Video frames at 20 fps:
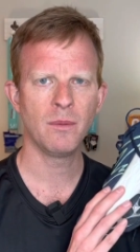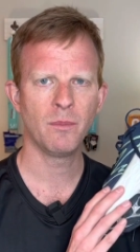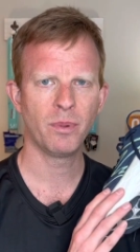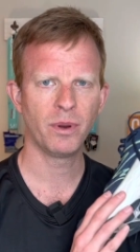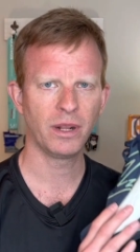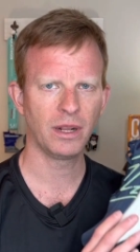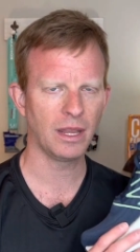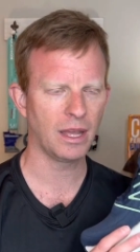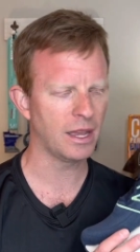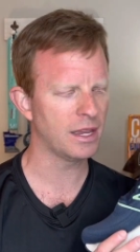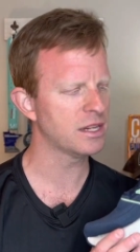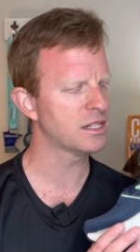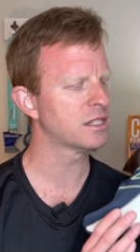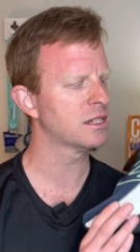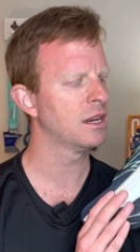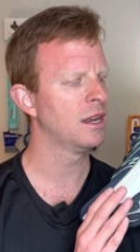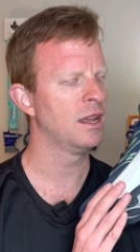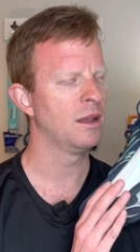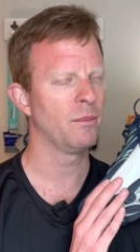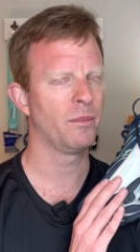
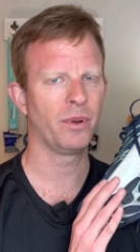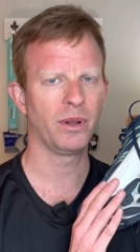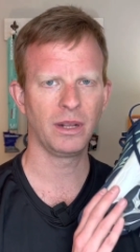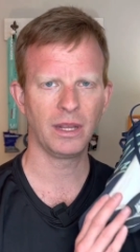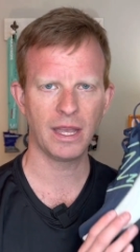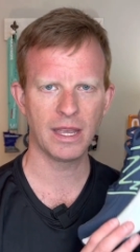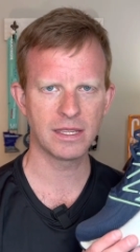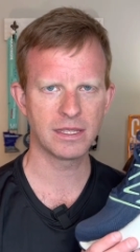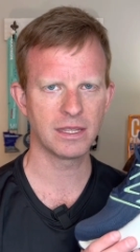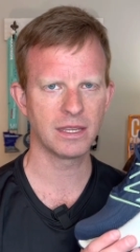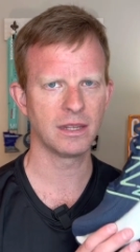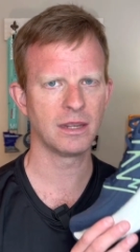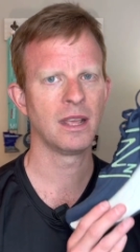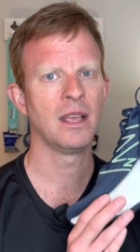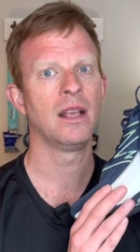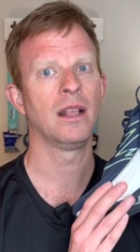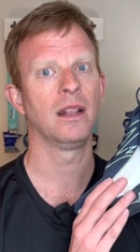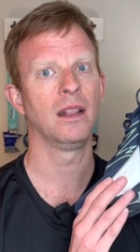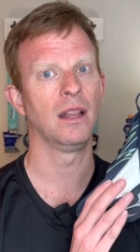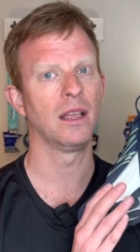plush, pleasant,
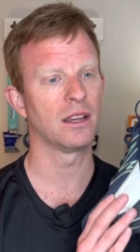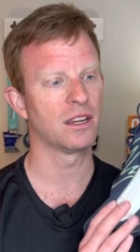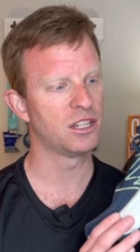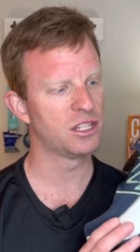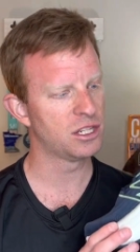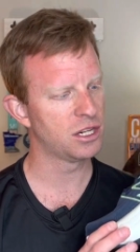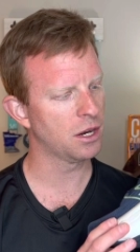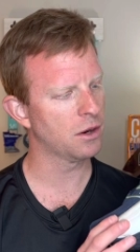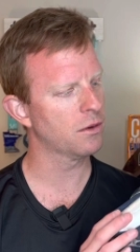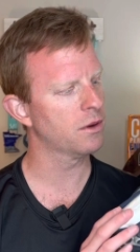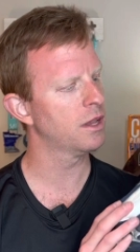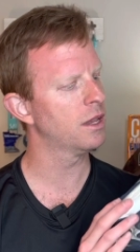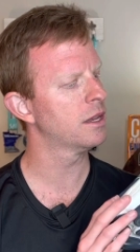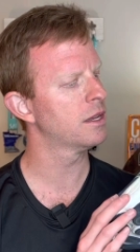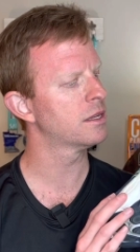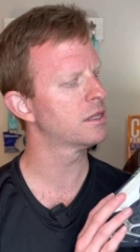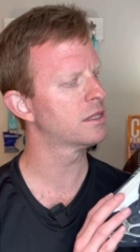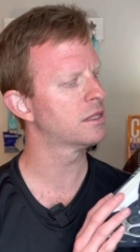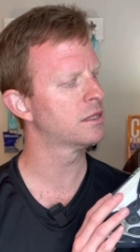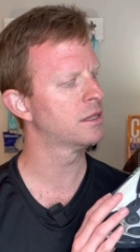
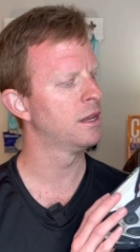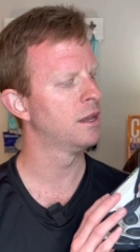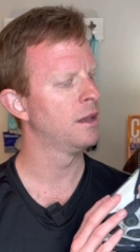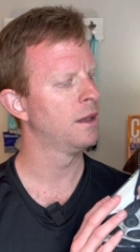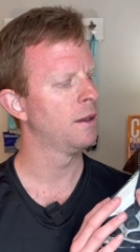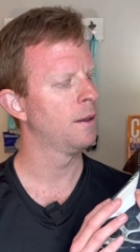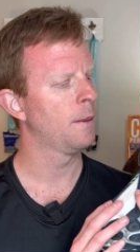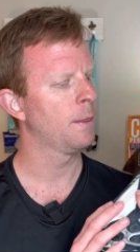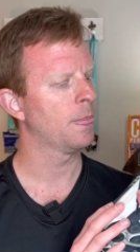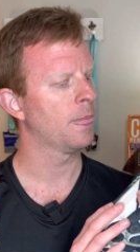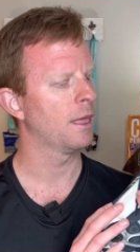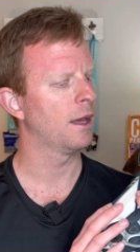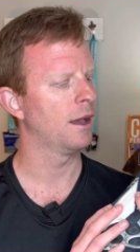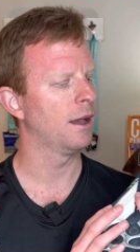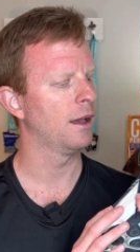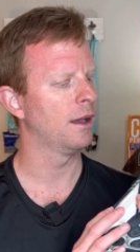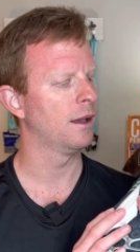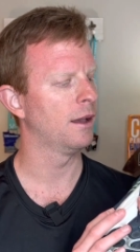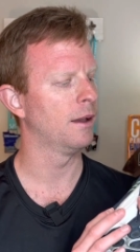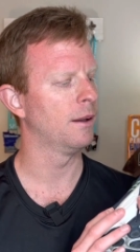luxurious
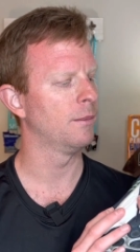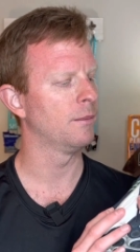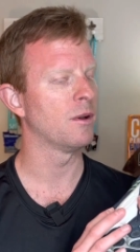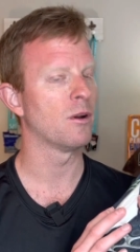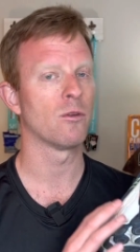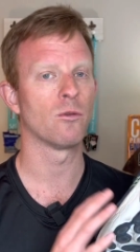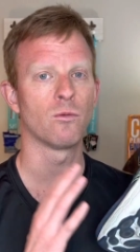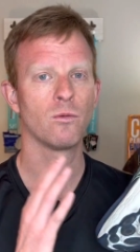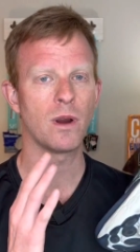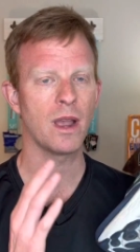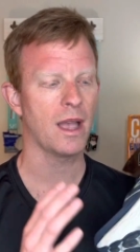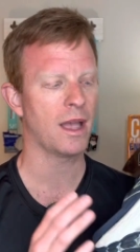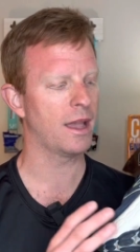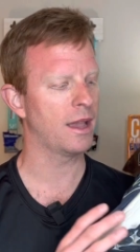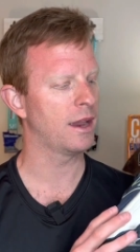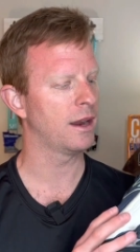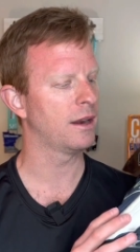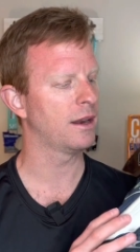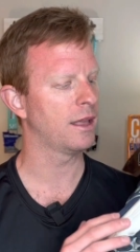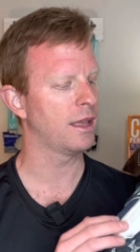
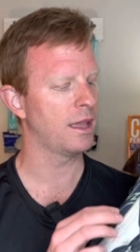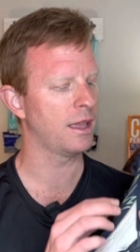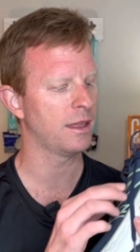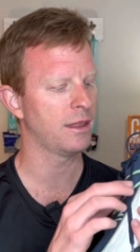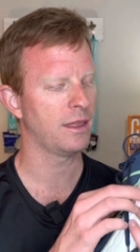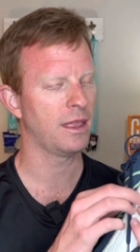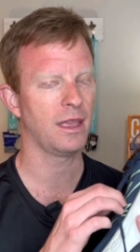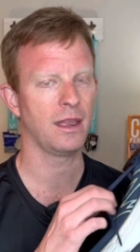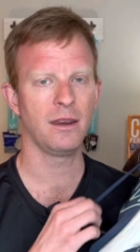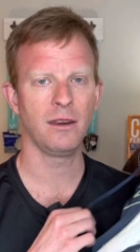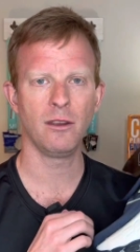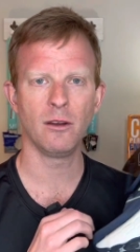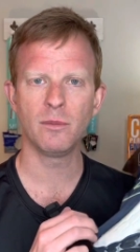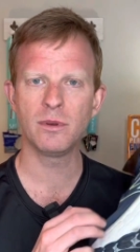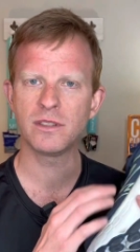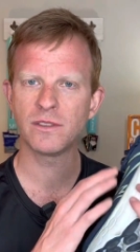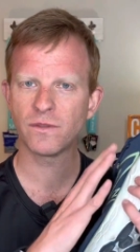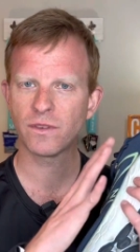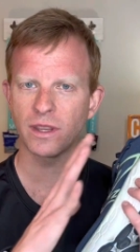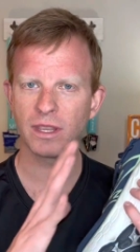ride, and then you
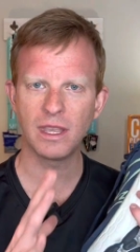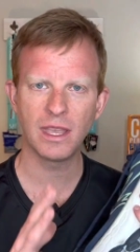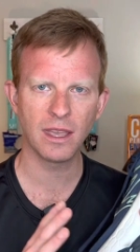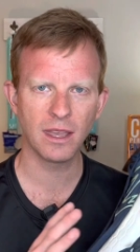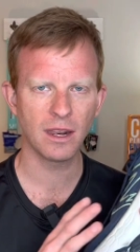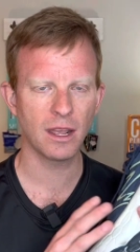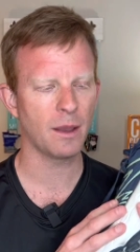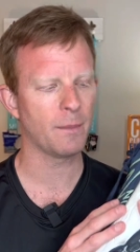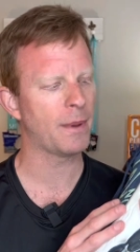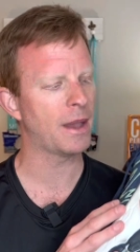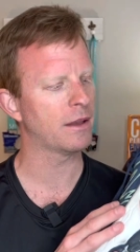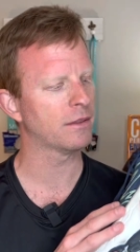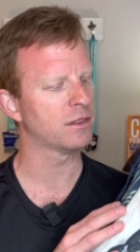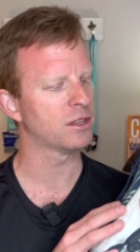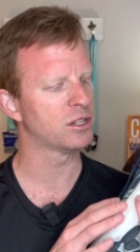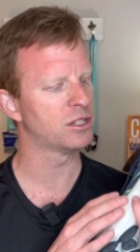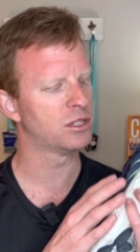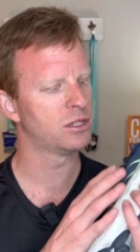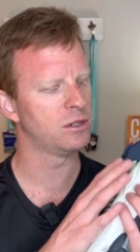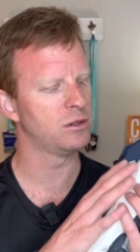almost forget about
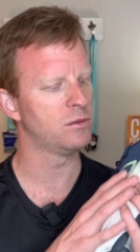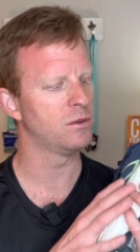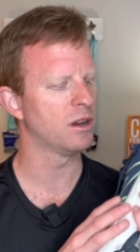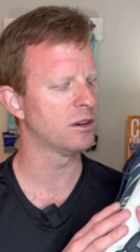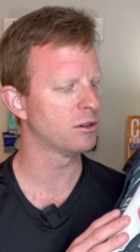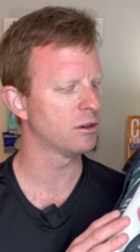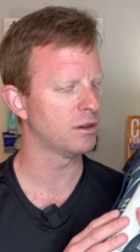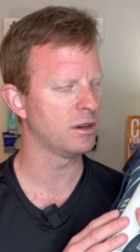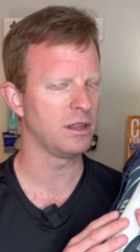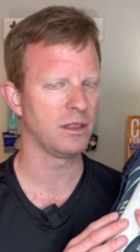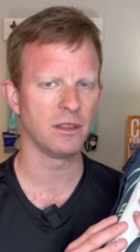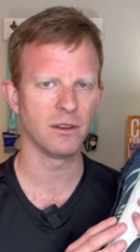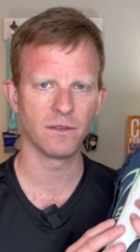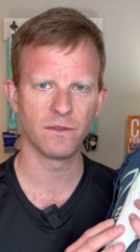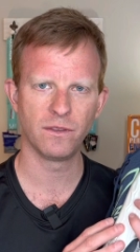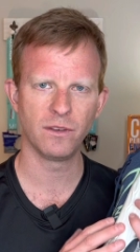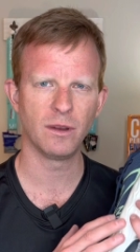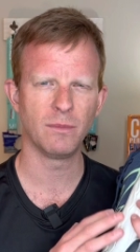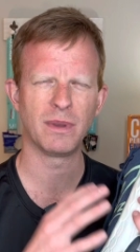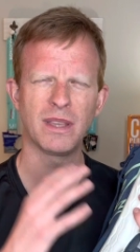the shoe underneath your
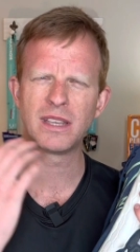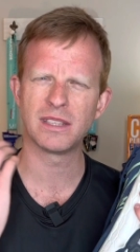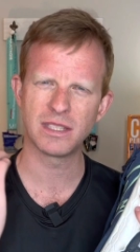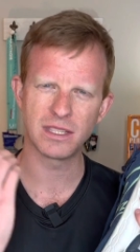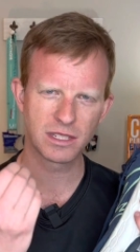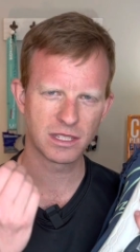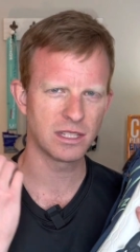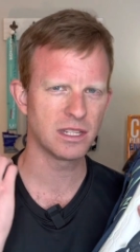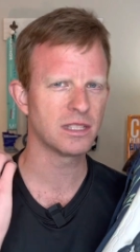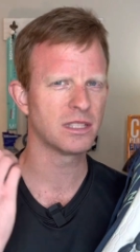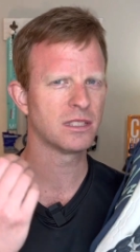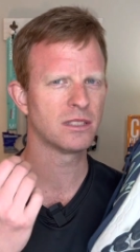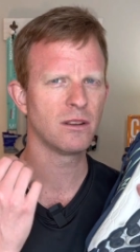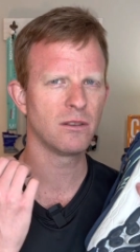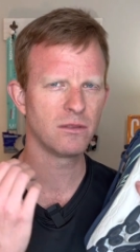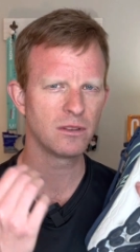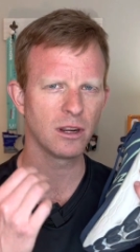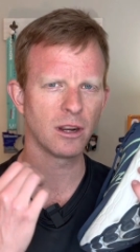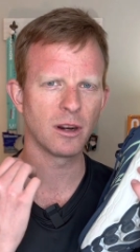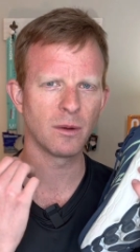foot because it's just
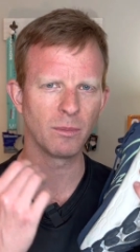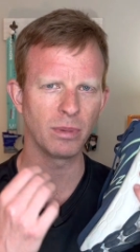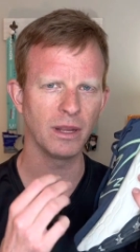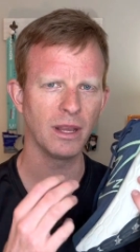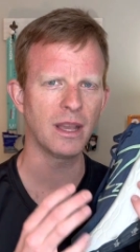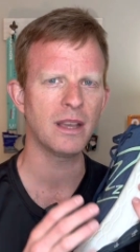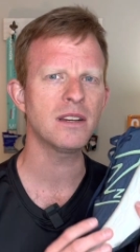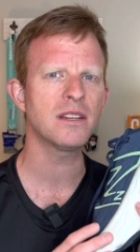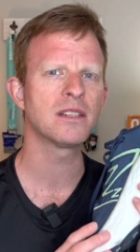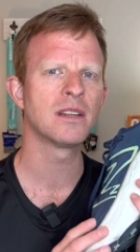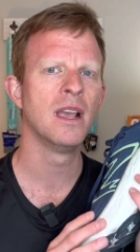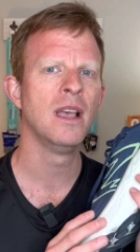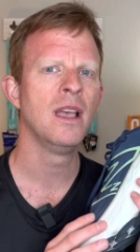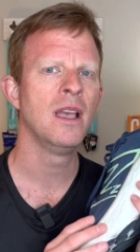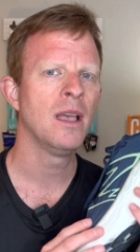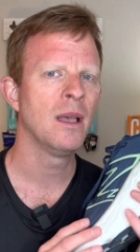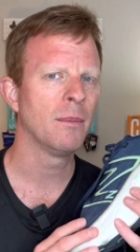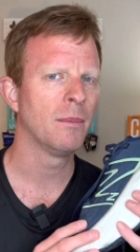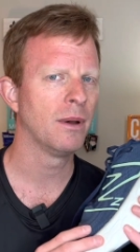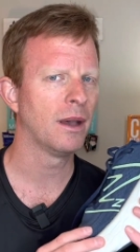so darn plush.
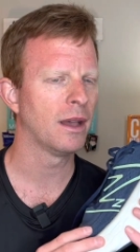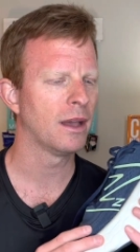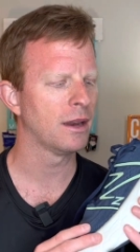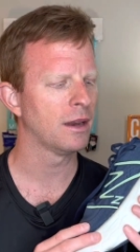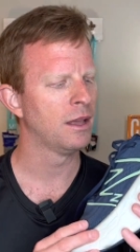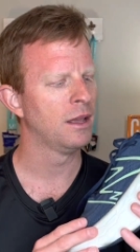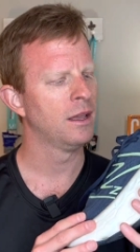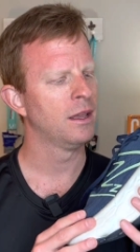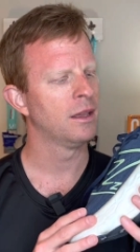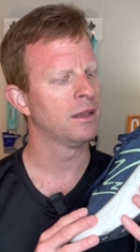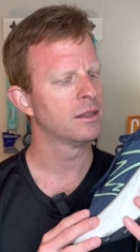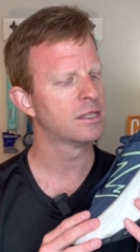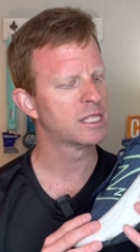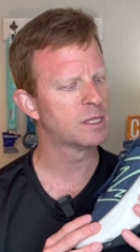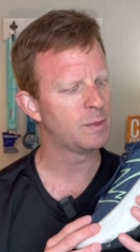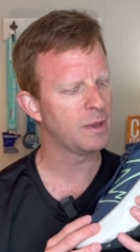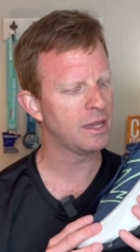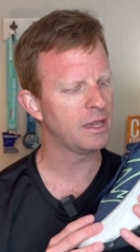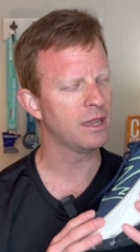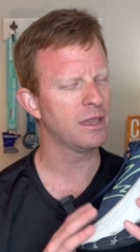But
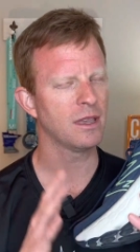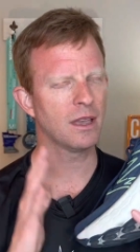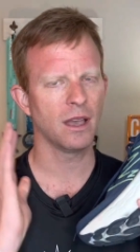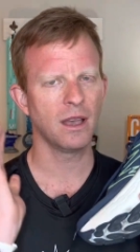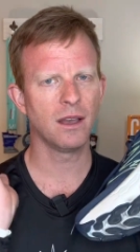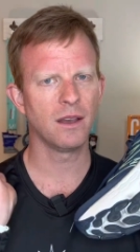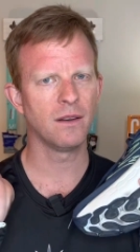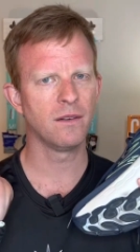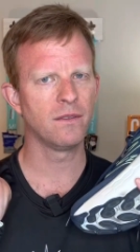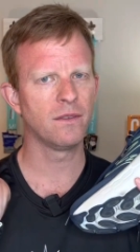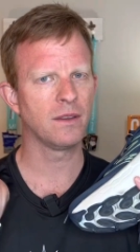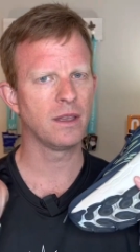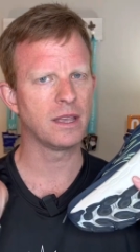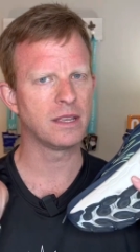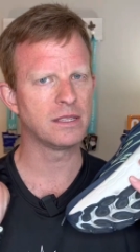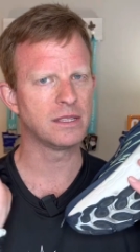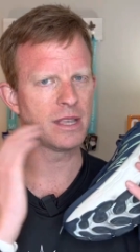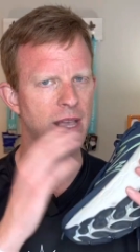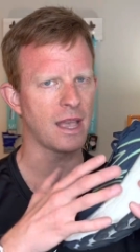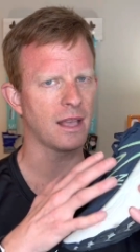speaking of
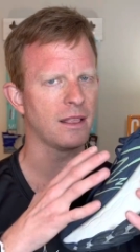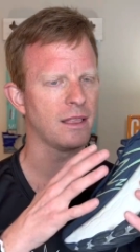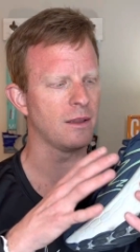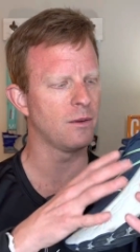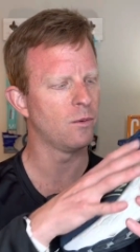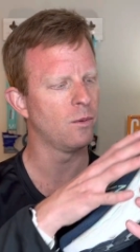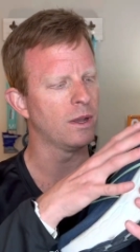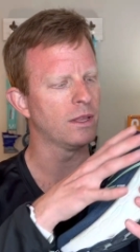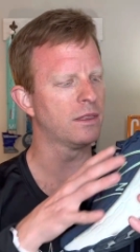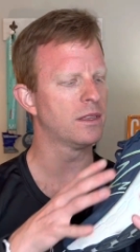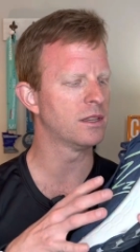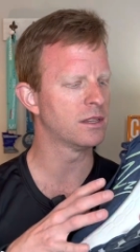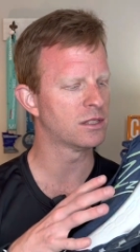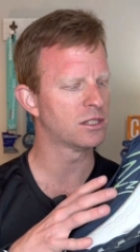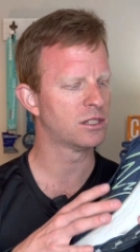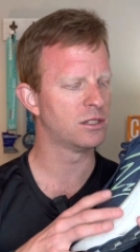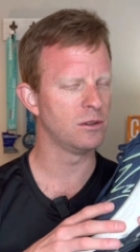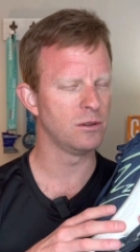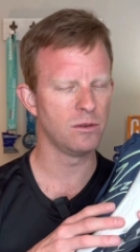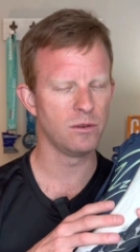exactly what this
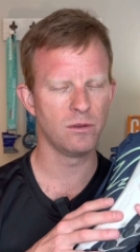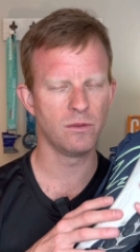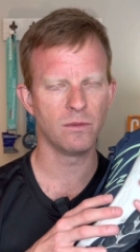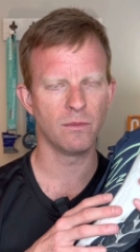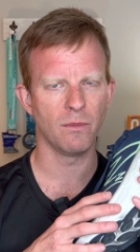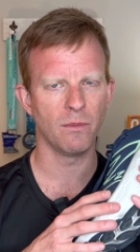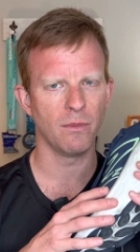shoe